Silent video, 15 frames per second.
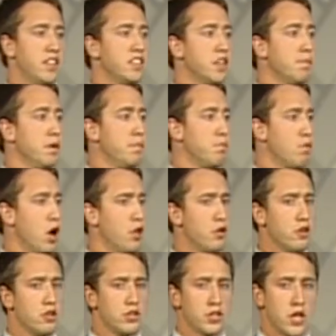These can be
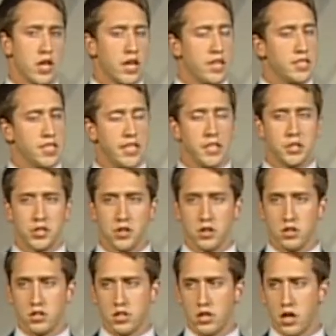brothers,
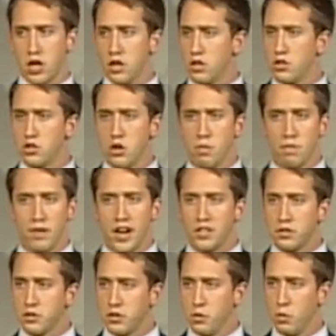teachers,
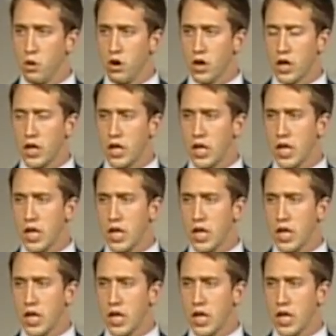supervisors at work.